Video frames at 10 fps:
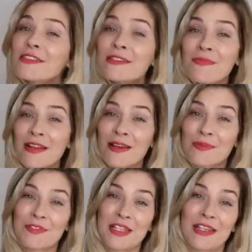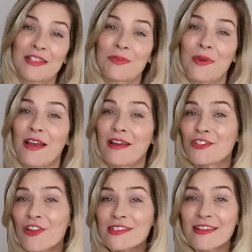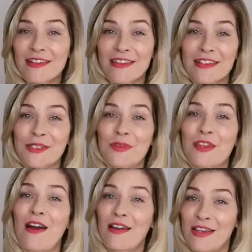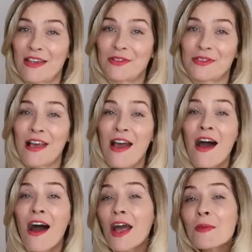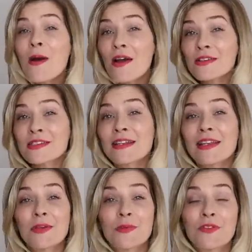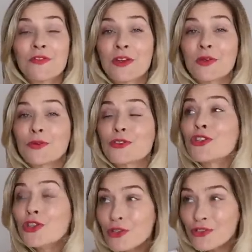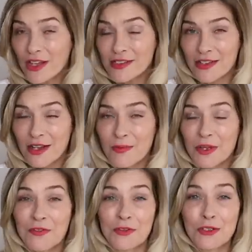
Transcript: isn't my cup of tea to wear a dress like this with high heels. I personally would feel too dressed up, I'd feel